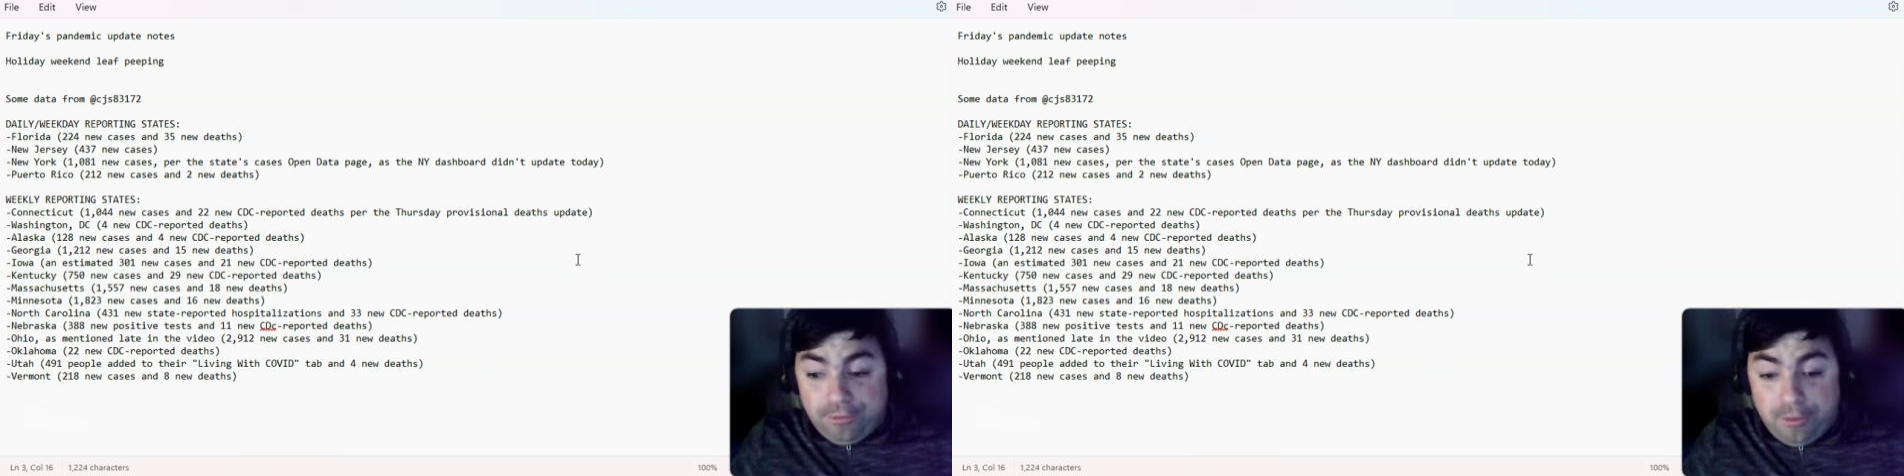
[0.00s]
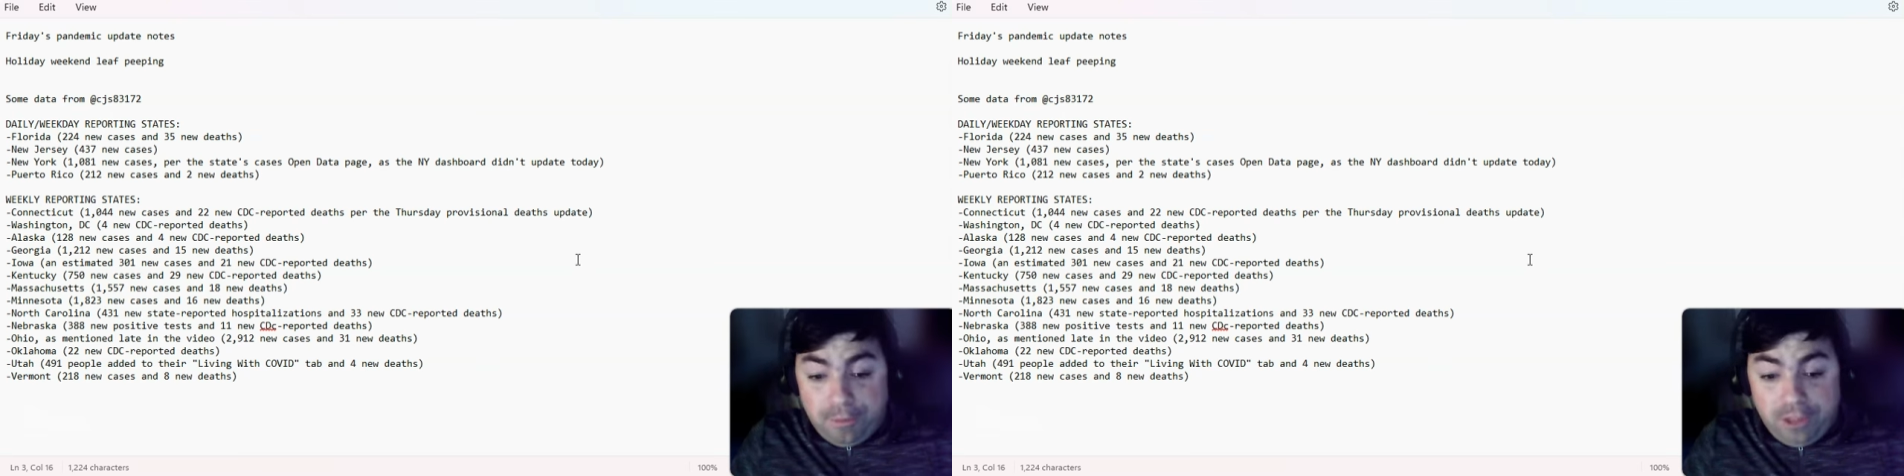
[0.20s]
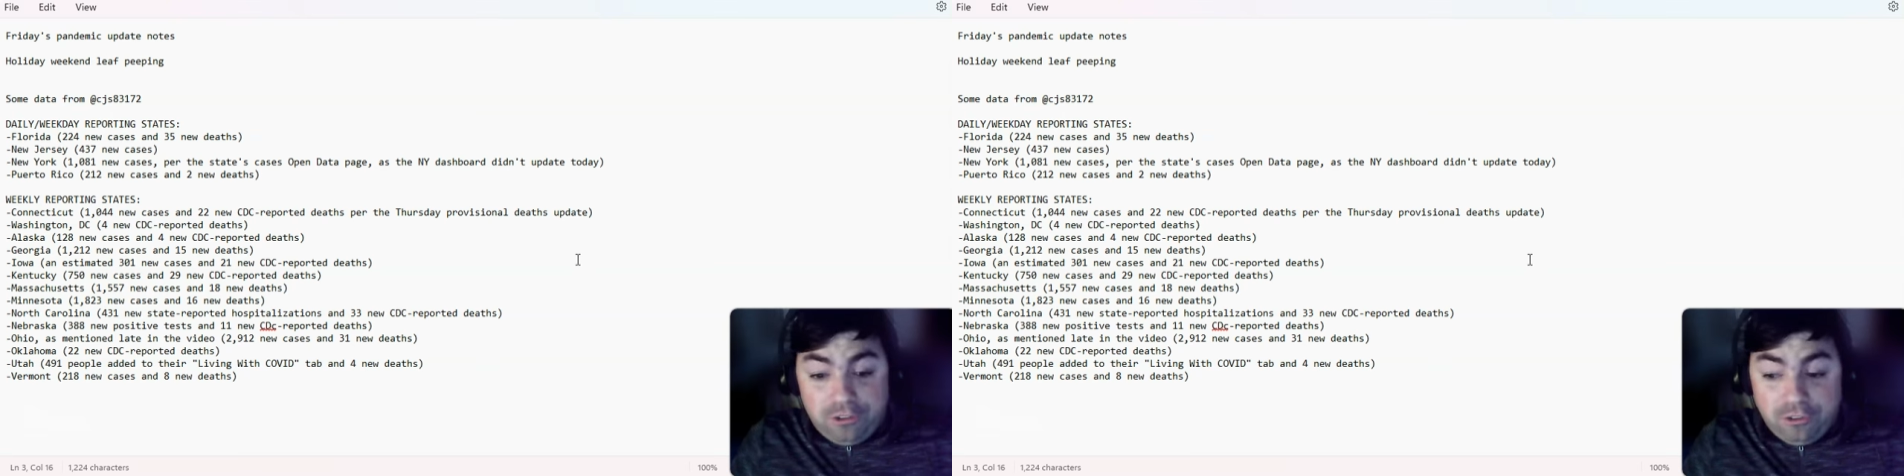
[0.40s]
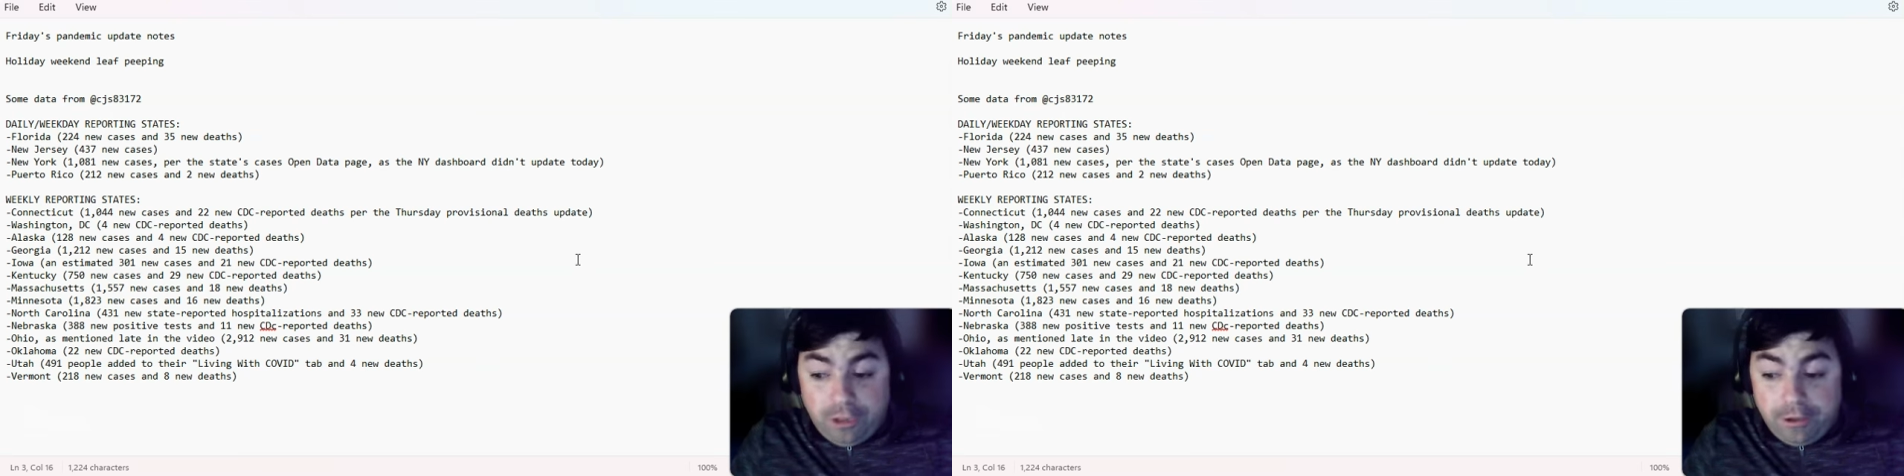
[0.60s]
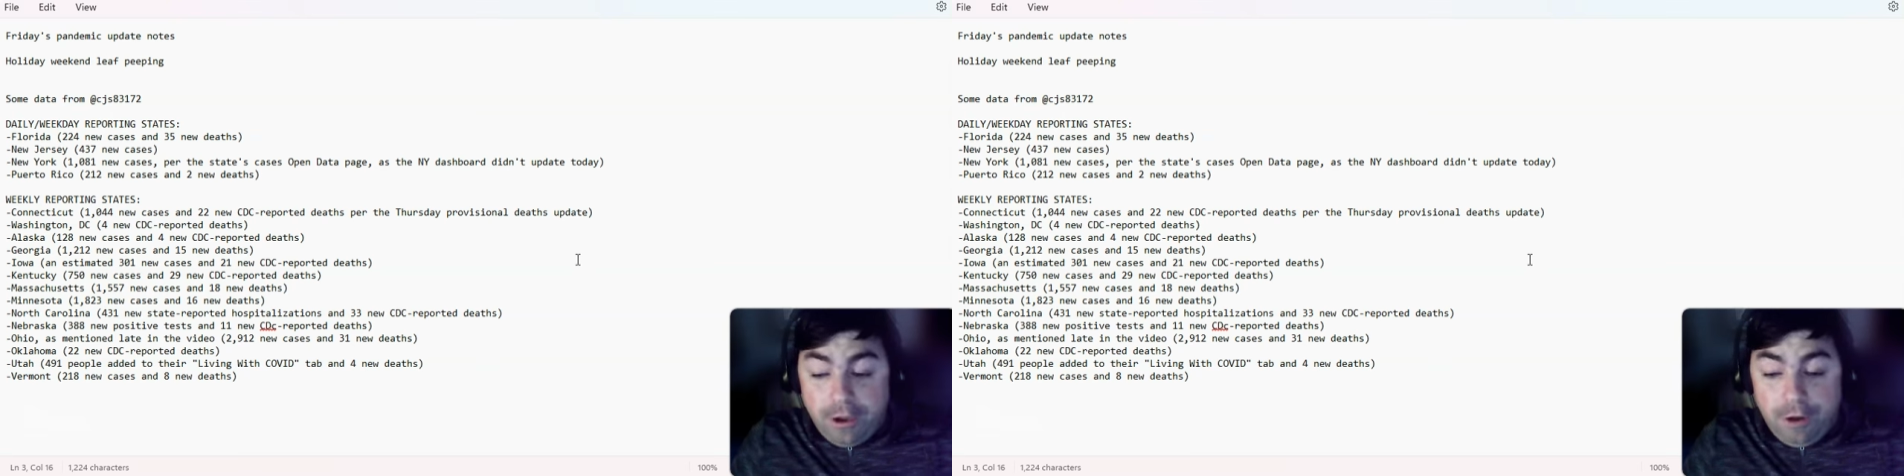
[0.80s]
Some places
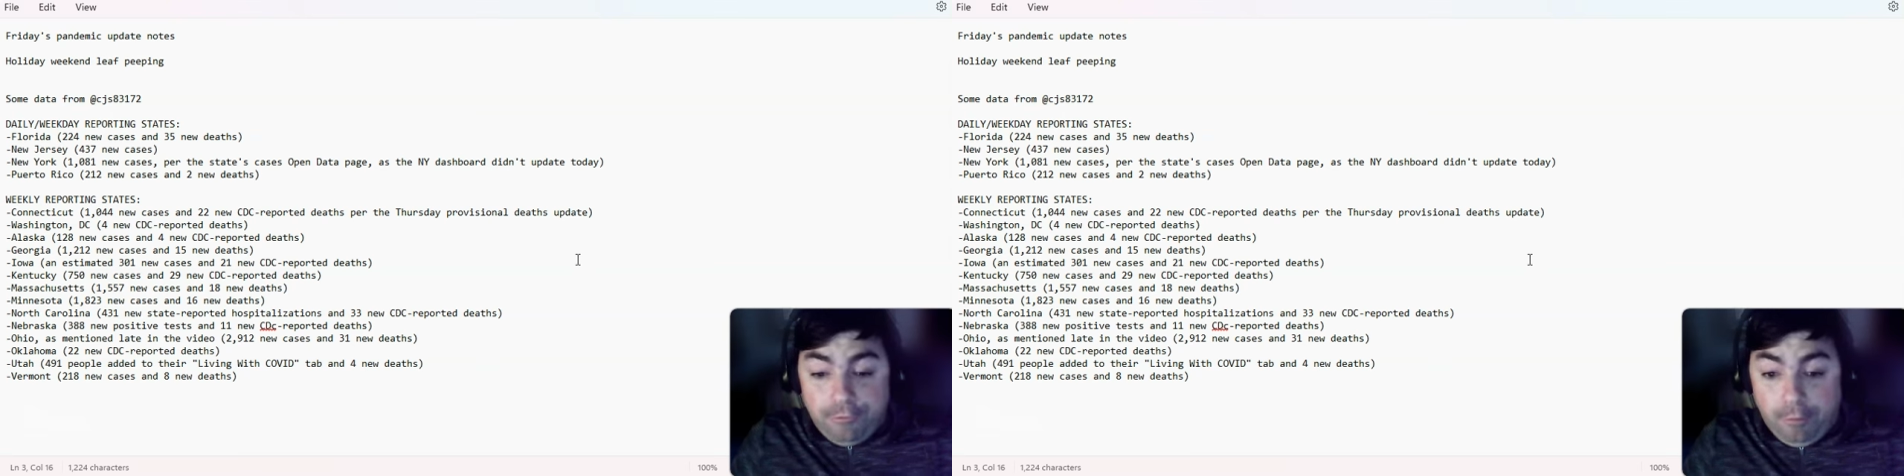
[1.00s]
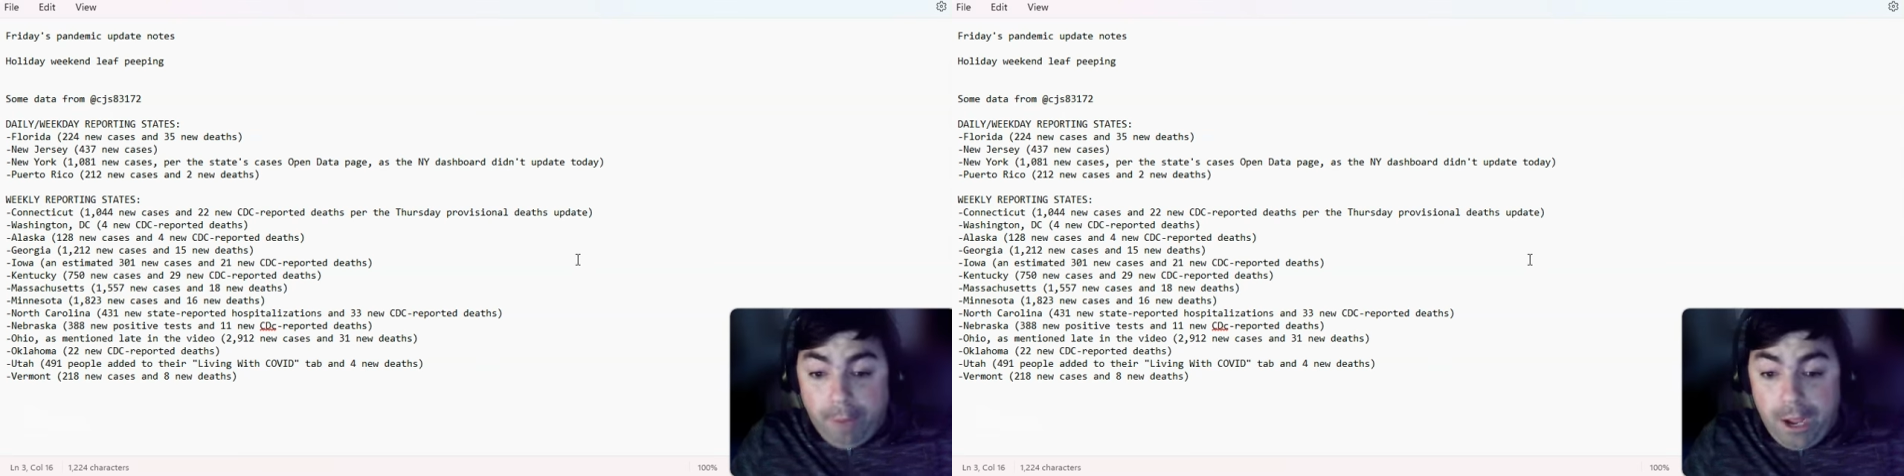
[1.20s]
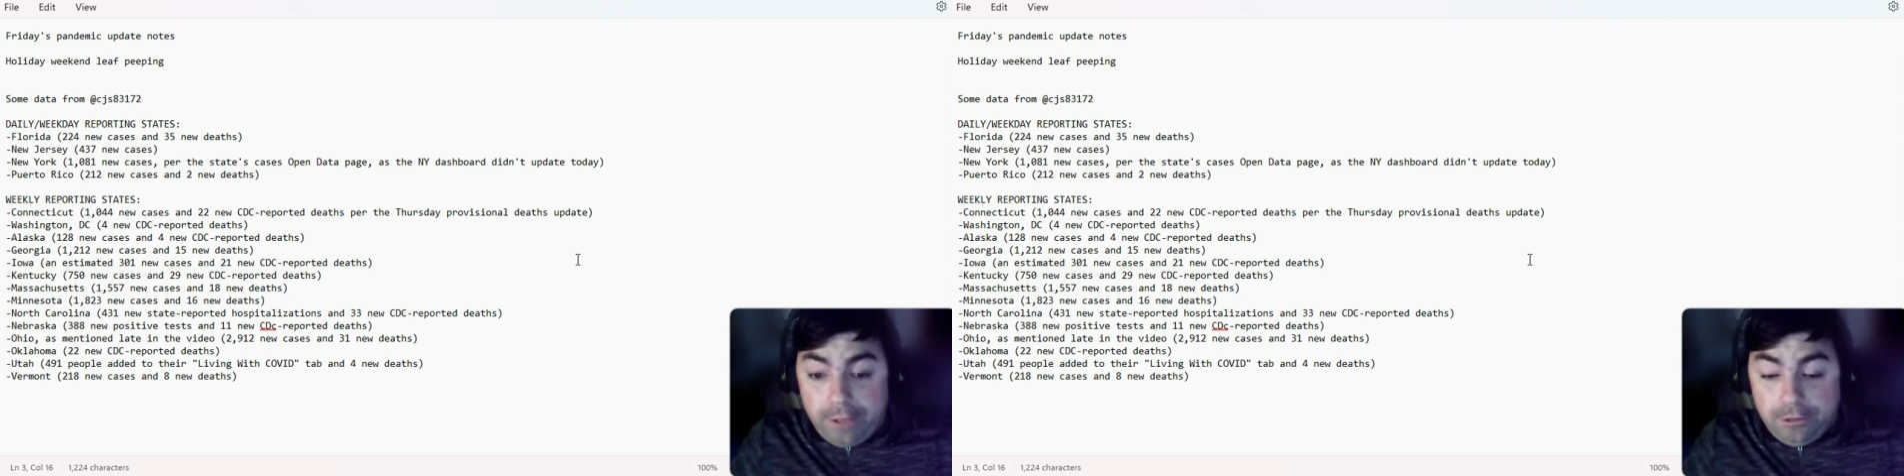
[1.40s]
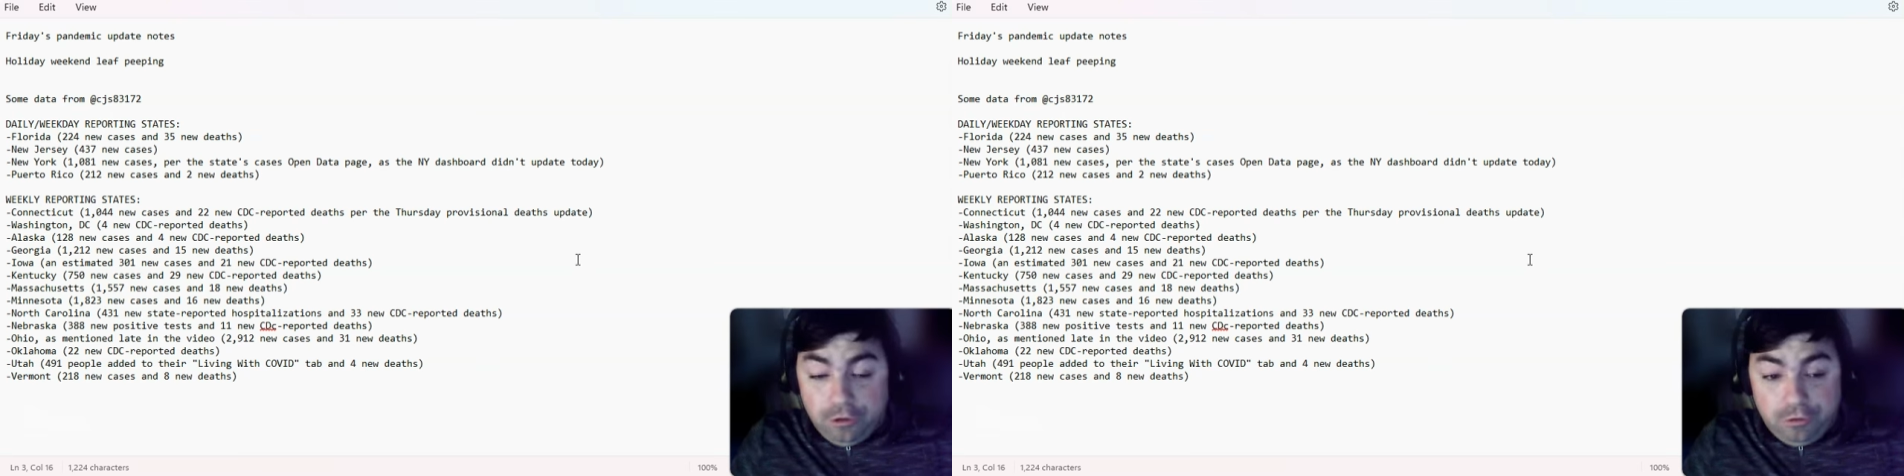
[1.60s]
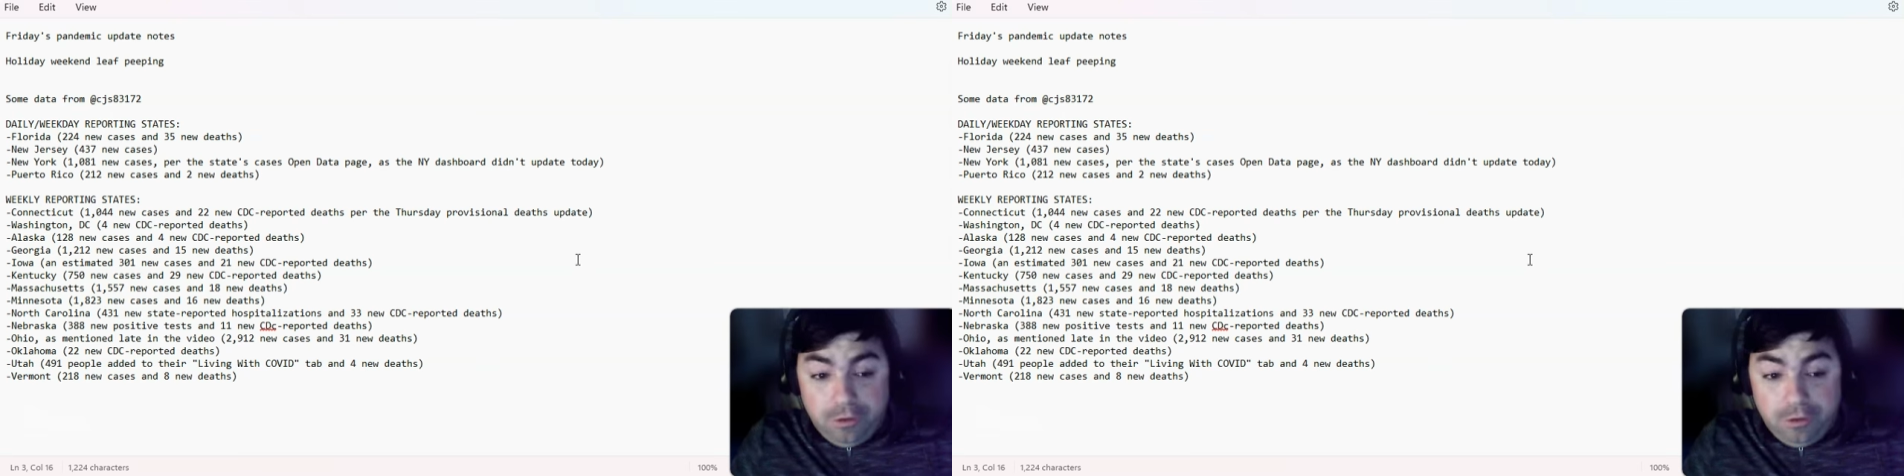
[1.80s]
like Vermont,
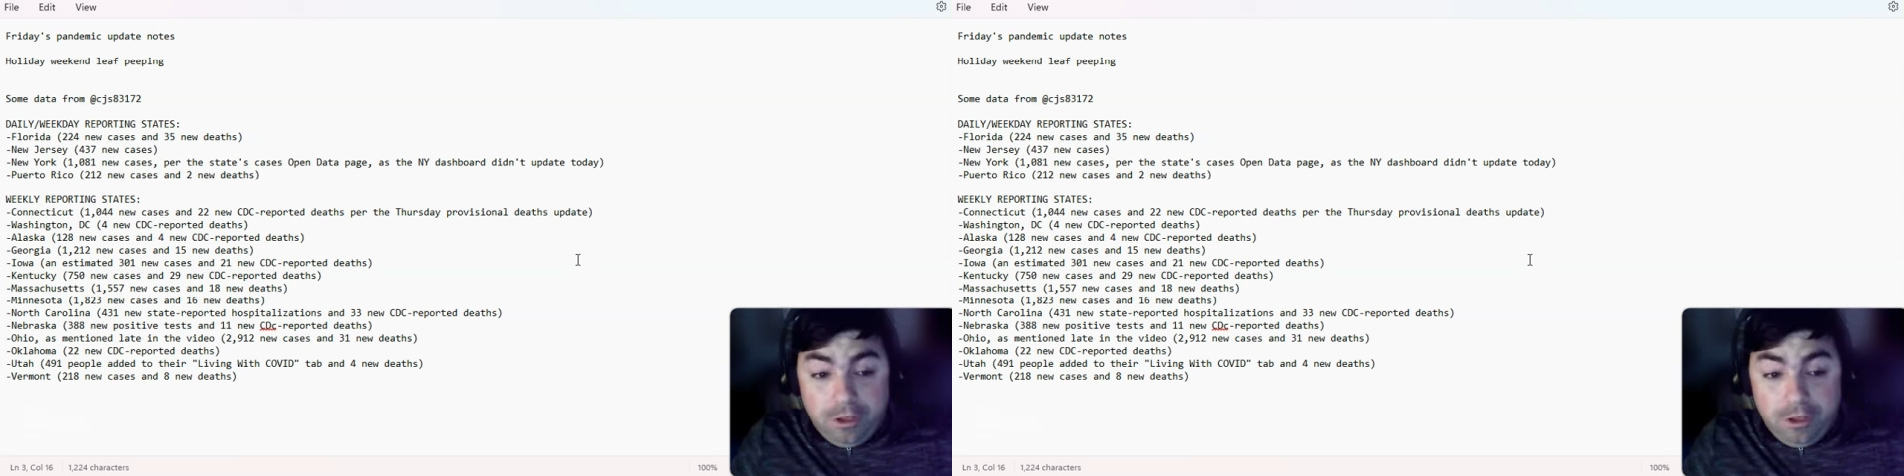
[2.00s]
just,